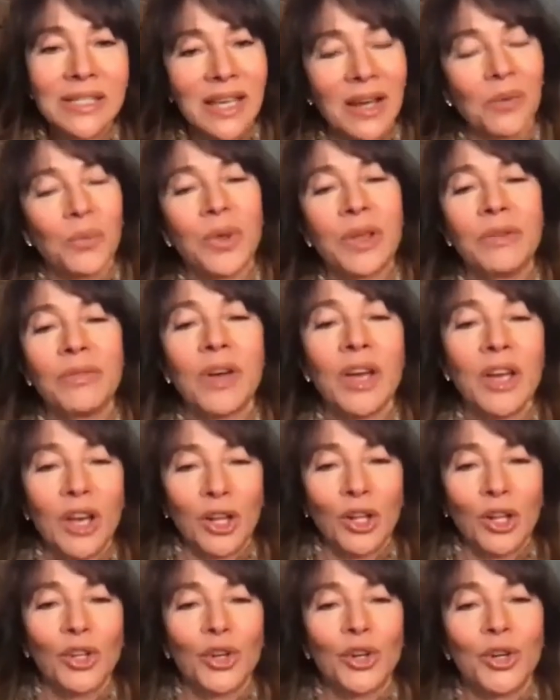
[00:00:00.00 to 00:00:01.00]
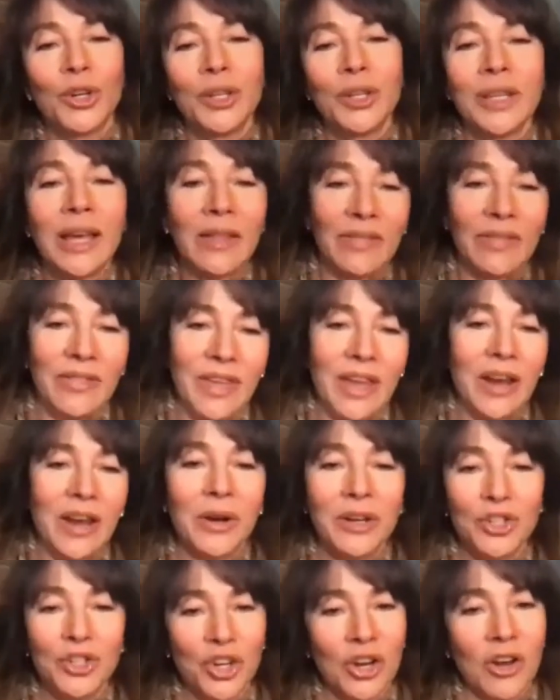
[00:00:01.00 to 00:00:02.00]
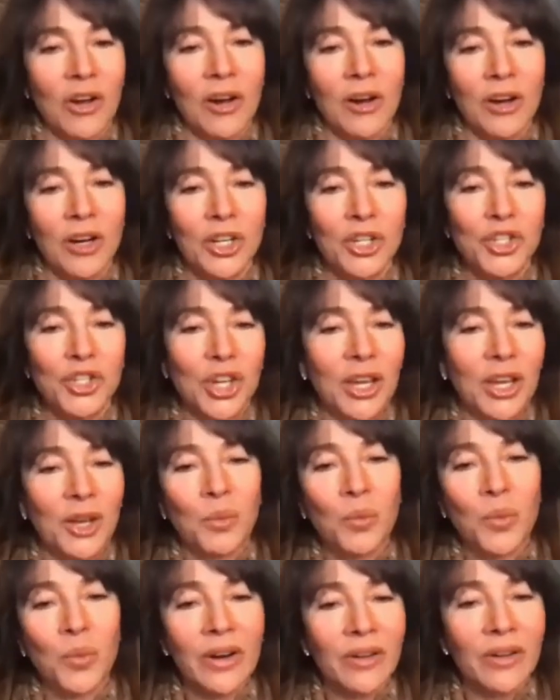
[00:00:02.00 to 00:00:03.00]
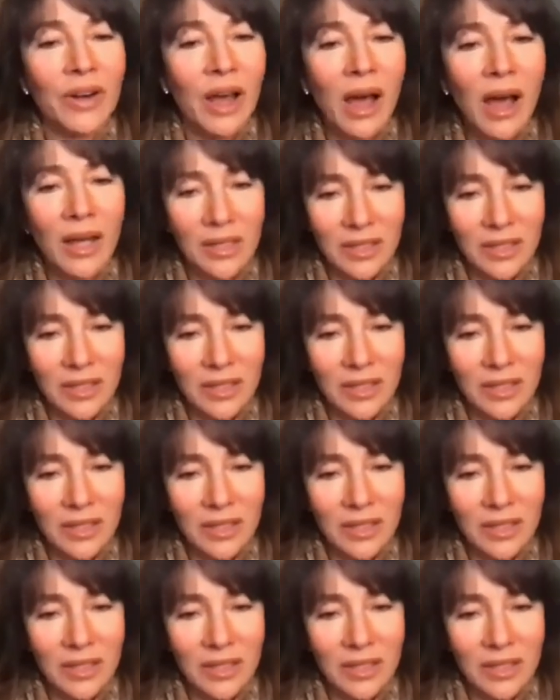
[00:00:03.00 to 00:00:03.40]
that we've learned that they're in charge and we're not?